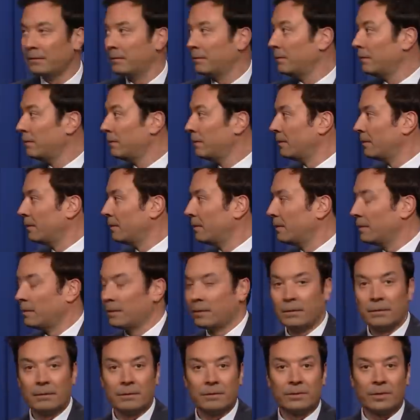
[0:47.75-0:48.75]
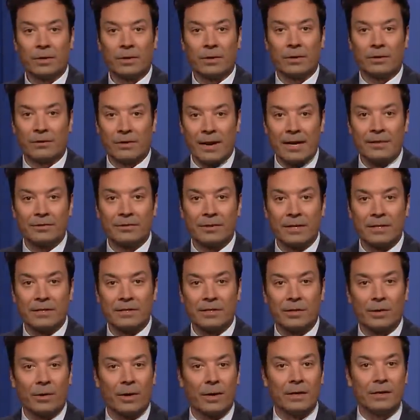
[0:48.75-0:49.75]
Ooh. So
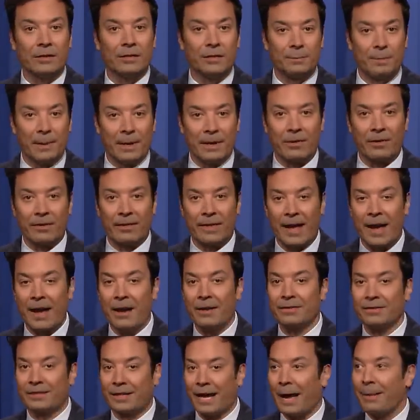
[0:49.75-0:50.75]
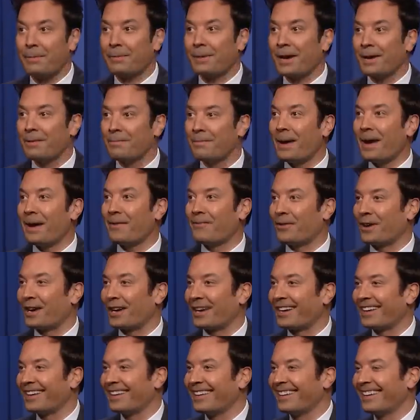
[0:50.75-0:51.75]
congratulations to our new Speaker of the House, Top Gun
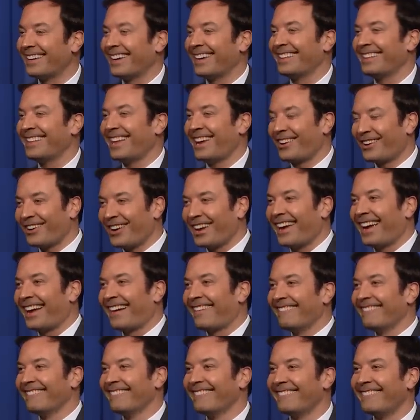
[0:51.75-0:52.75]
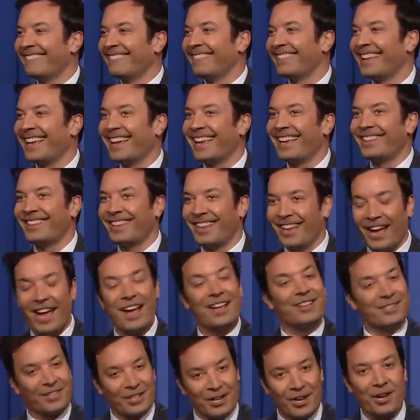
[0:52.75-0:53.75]
Maverick. And
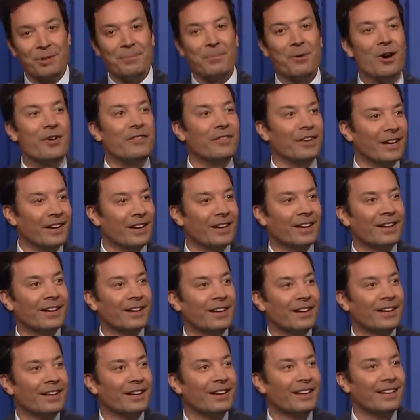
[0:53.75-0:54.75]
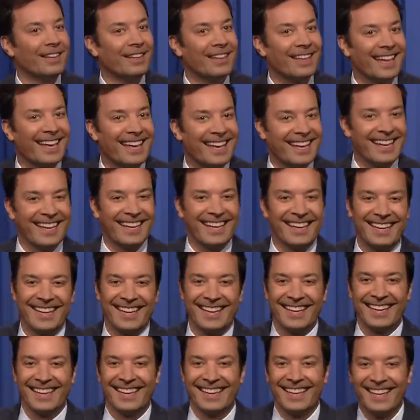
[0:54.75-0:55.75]
that that's a good
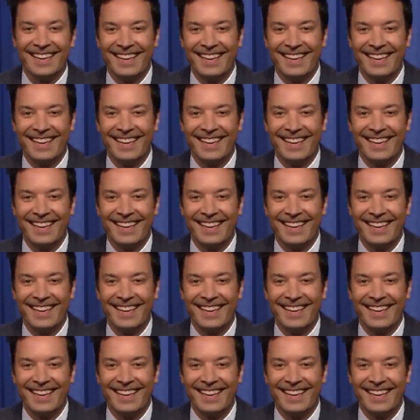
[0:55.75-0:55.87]
movie.